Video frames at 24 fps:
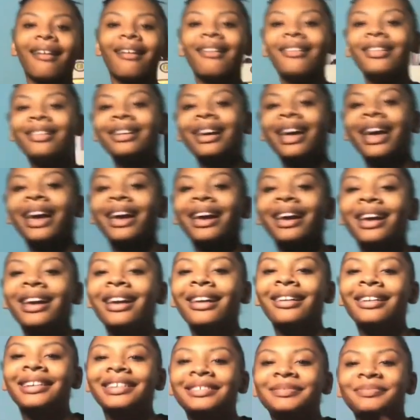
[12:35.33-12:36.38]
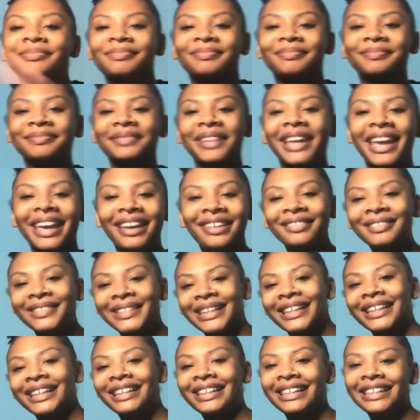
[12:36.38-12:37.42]
Okay, hey you
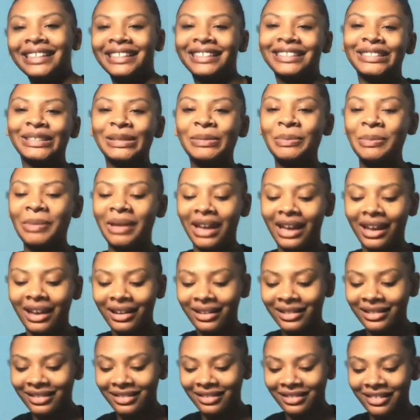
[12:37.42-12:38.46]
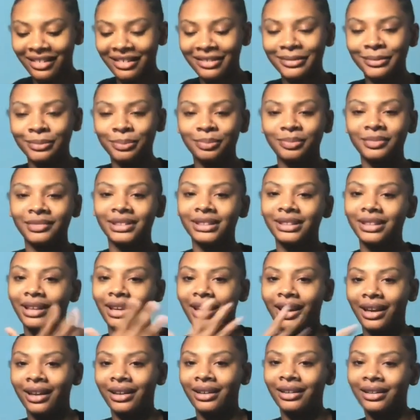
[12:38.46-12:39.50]
guys, I'm back. You know,
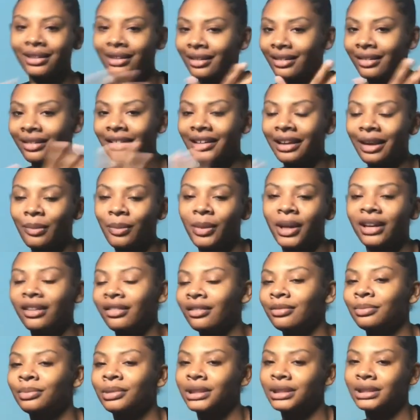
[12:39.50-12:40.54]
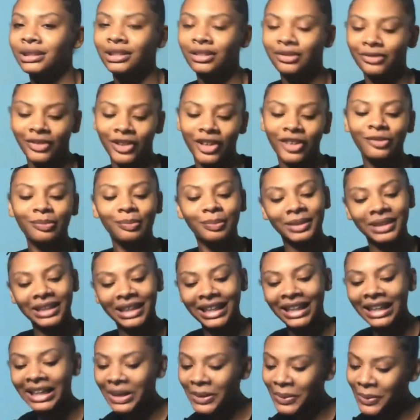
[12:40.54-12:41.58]
had to get all that makeup and stuff off, but
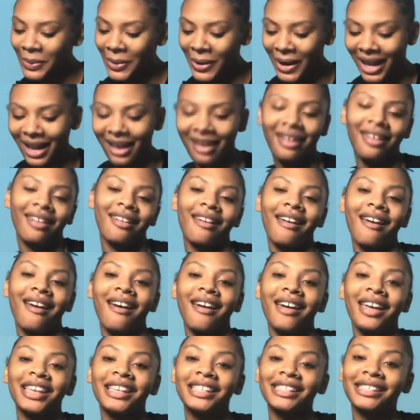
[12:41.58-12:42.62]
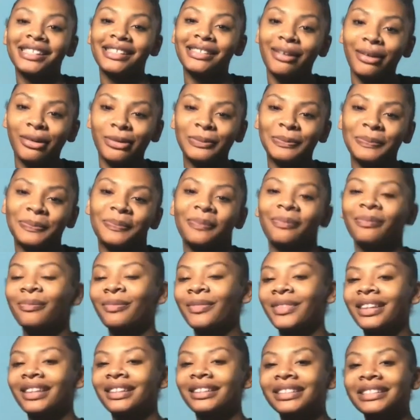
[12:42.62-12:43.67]
anyway, so
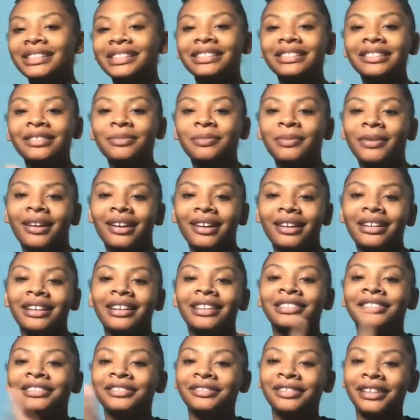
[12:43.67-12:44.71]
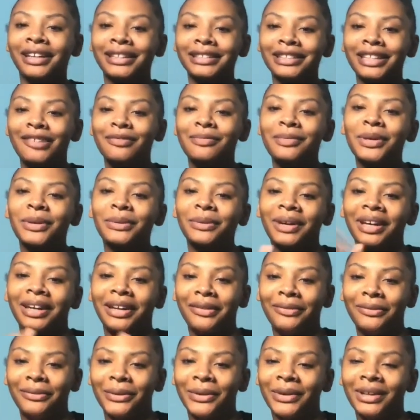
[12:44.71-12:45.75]
this is the part that you guys have been
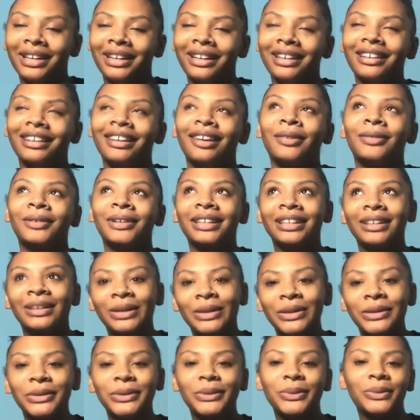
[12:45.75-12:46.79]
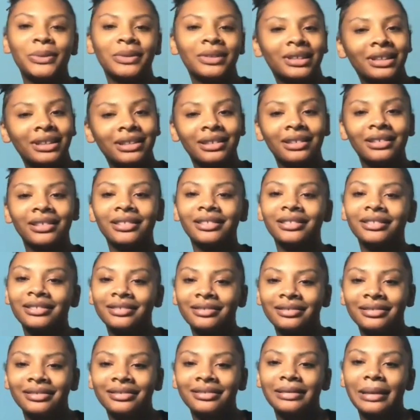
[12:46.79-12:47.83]
waiting for. Y'all want to know who won
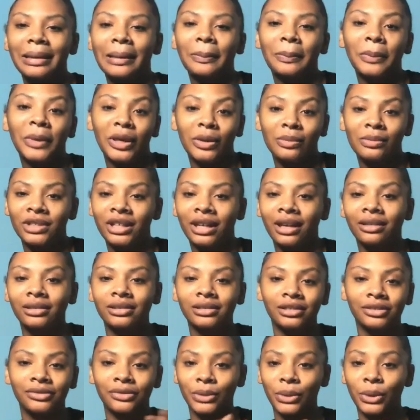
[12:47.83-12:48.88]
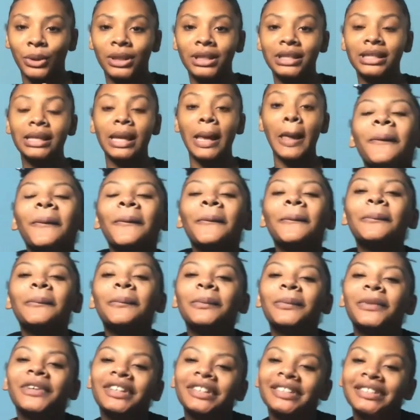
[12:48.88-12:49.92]
the meme challenge, of course.
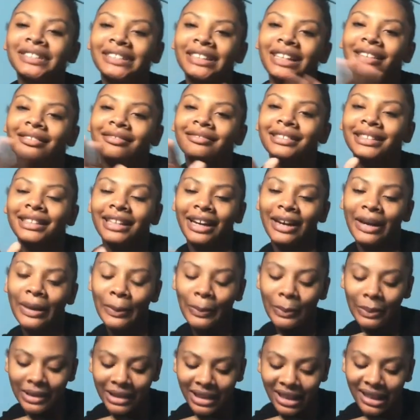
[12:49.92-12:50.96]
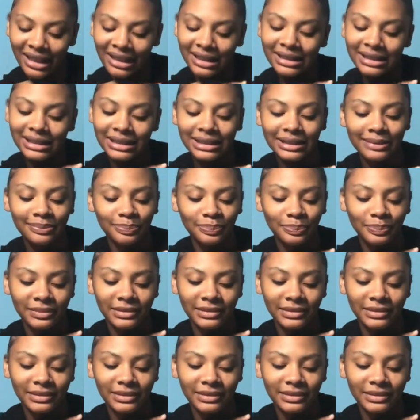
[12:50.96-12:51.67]
We're gonna start with 3rd place.